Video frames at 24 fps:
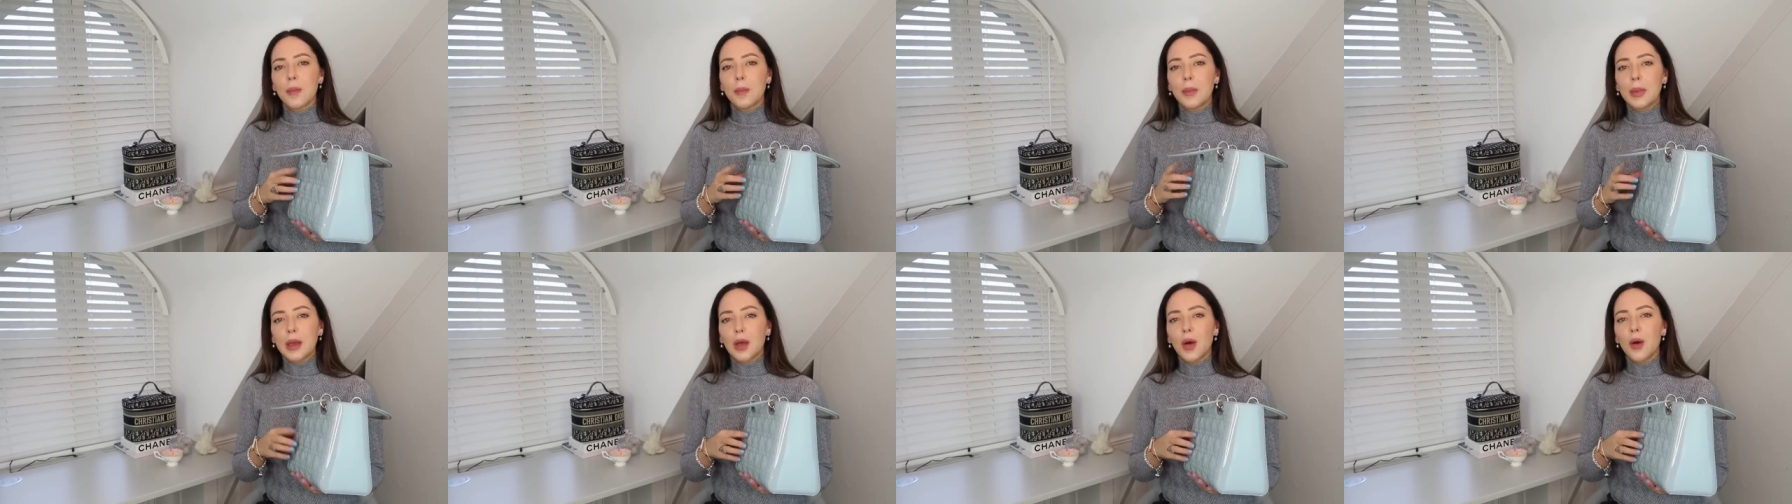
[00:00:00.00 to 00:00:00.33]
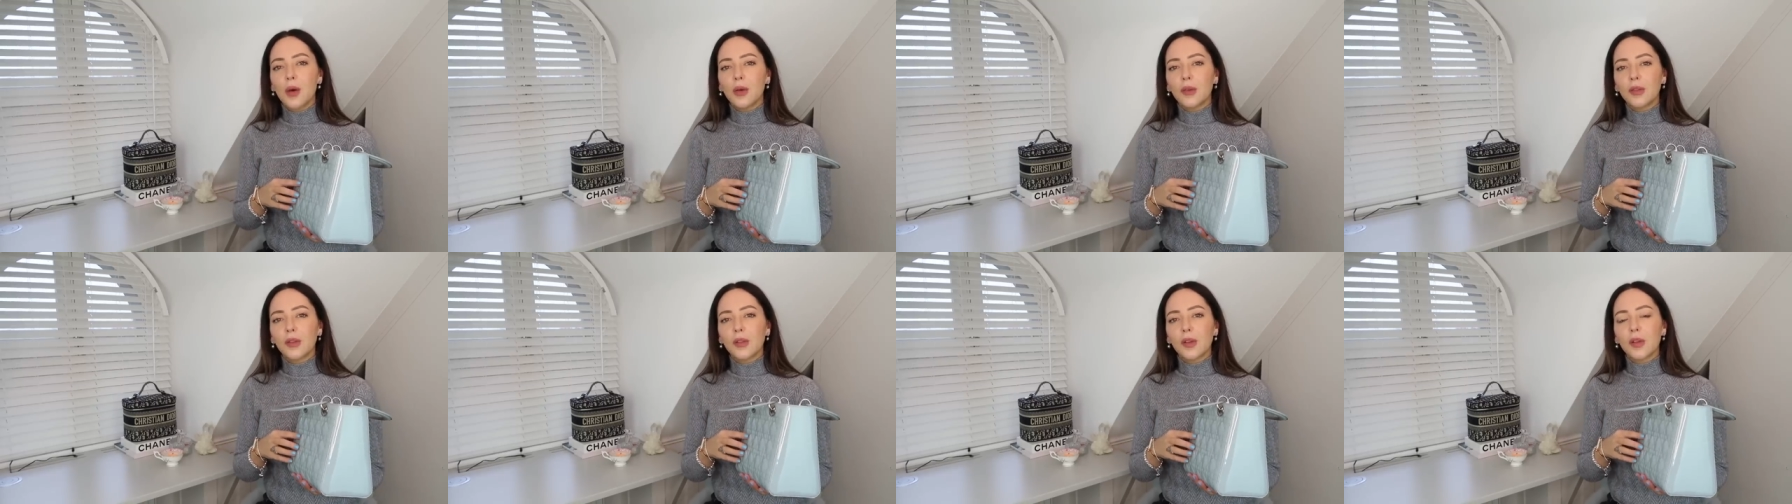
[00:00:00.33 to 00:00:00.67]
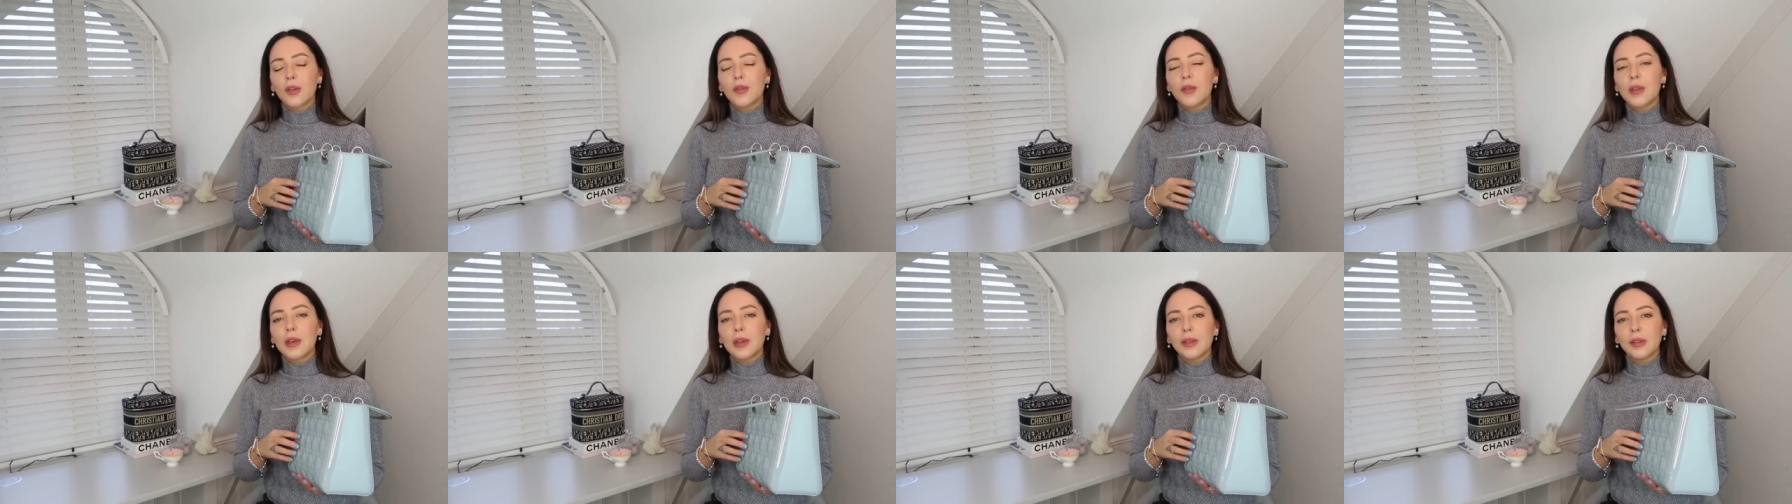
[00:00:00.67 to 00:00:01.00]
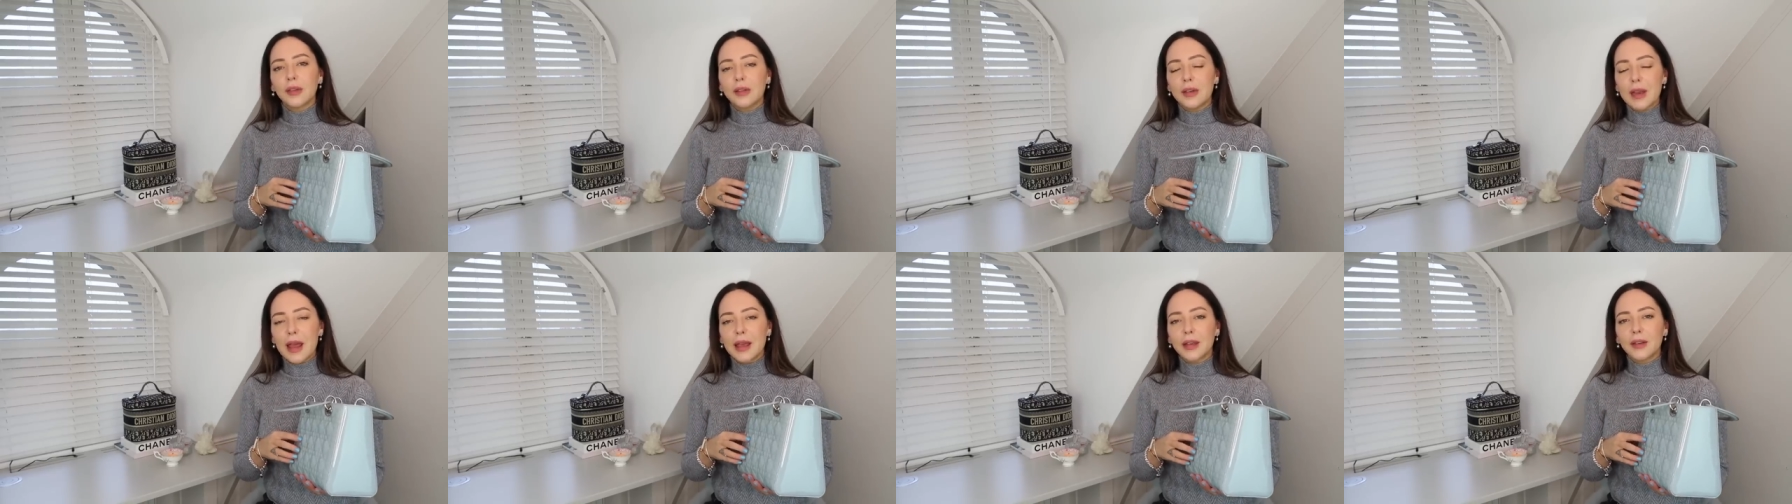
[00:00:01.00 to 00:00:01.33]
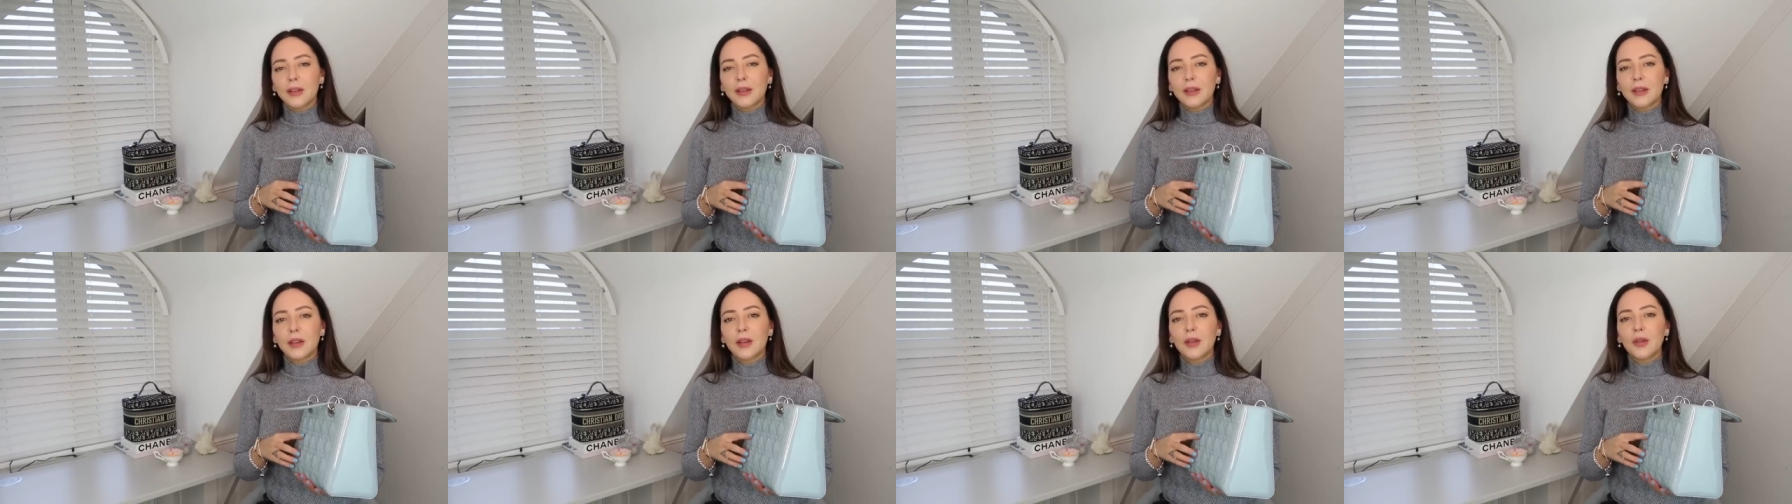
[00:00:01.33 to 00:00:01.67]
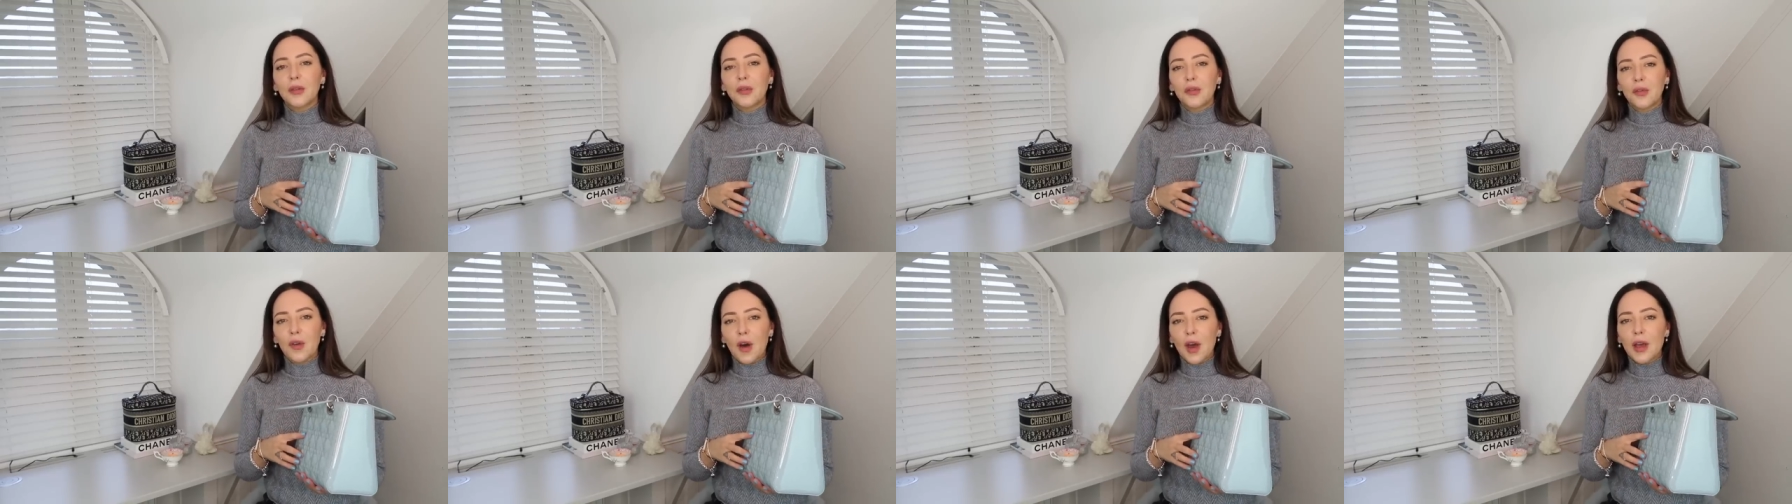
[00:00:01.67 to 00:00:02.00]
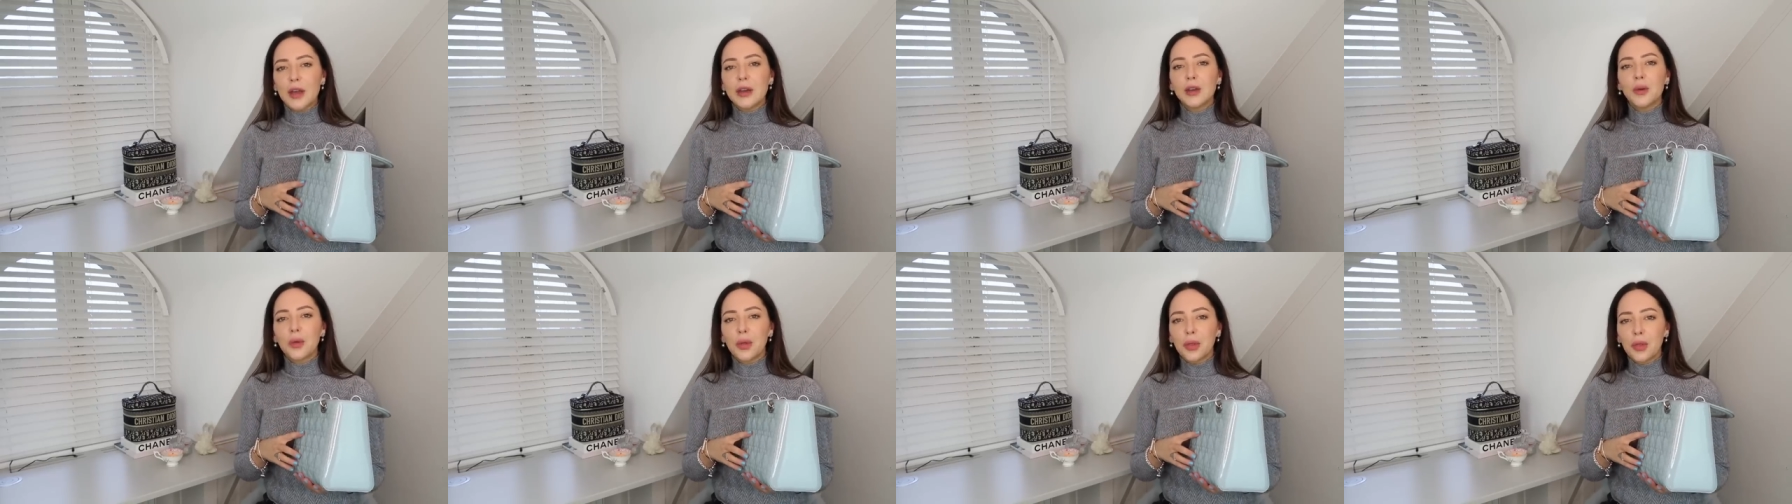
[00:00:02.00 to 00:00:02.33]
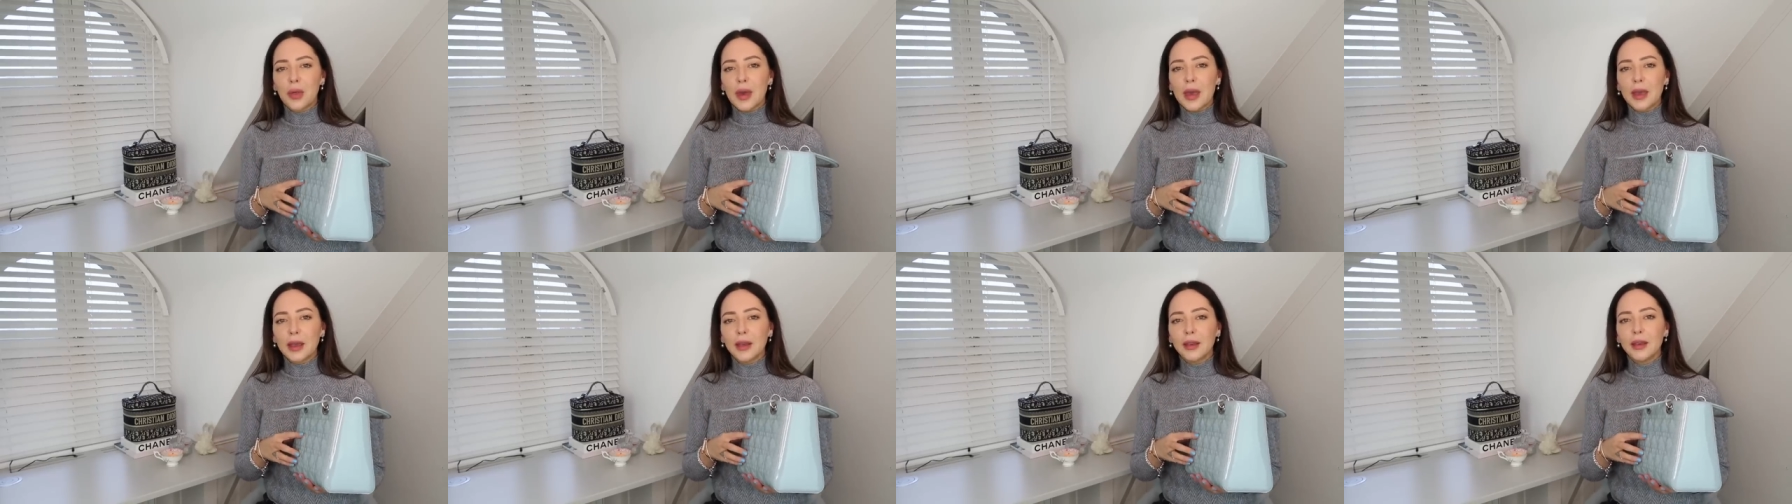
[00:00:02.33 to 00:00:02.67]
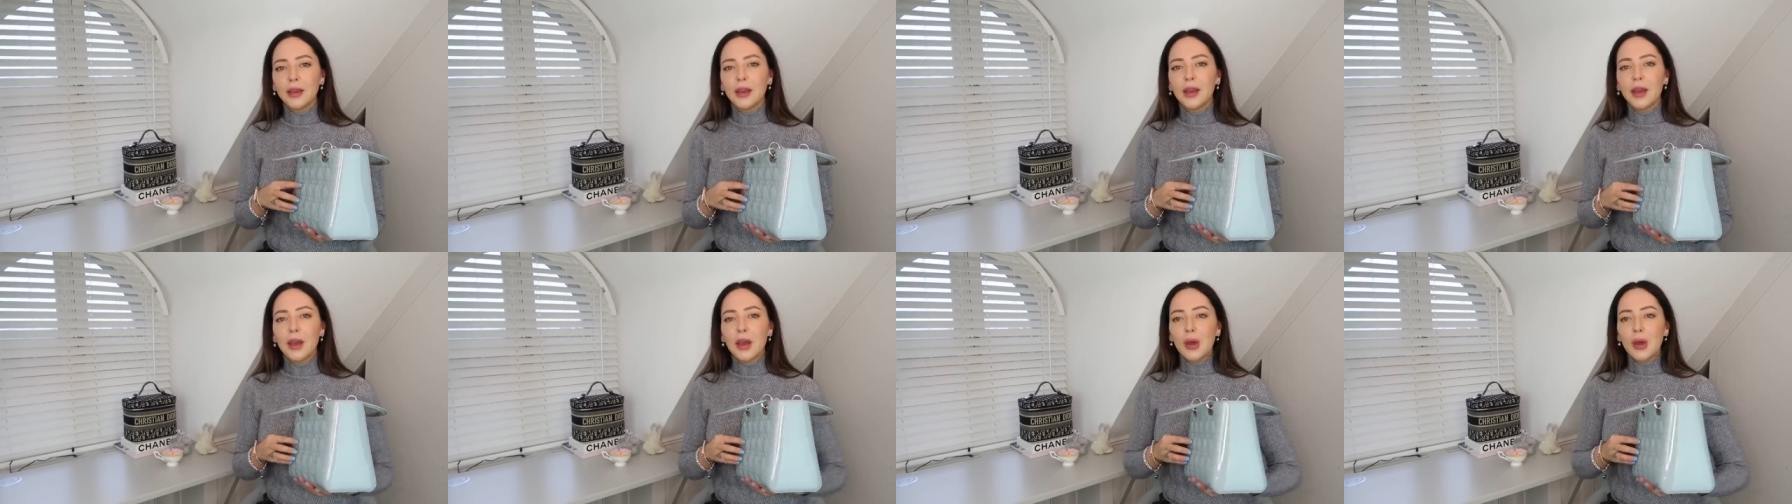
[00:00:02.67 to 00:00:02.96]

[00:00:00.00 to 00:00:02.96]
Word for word: because of this next final thing,